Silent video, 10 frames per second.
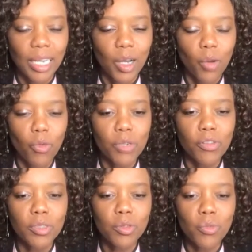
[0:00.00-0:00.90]

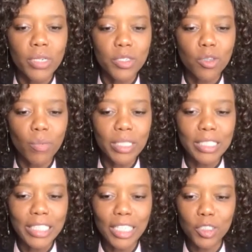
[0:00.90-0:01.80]
When
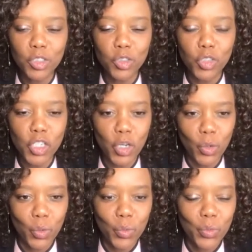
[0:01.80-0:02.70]
somebody tells you
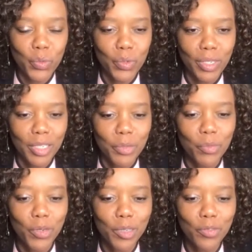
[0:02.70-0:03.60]
no,
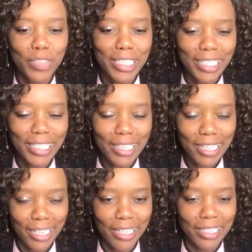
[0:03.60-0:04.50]
one of the key
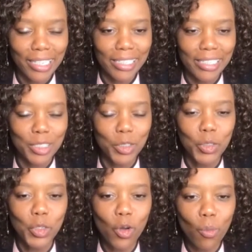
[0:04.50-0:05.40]
things is to
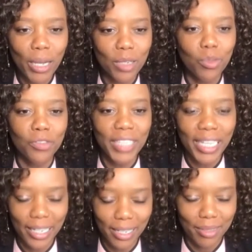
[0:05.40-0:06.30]
go back with
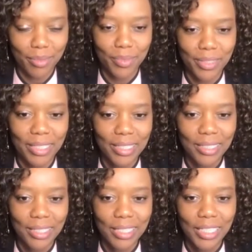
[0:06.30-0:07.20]
data.
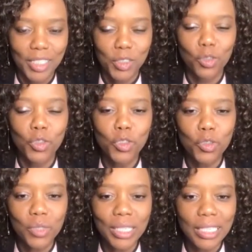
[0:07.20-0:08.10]
So
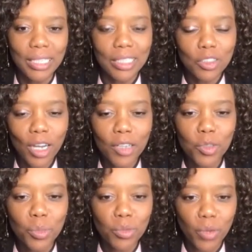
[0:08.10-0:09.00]
usually you have
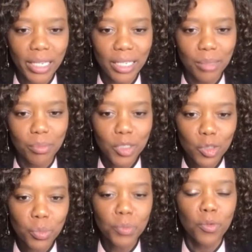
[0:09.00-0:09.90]
to be ready
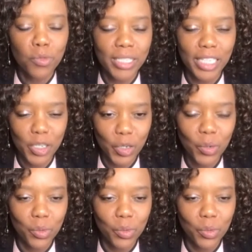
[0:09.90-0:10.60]
because people will say no.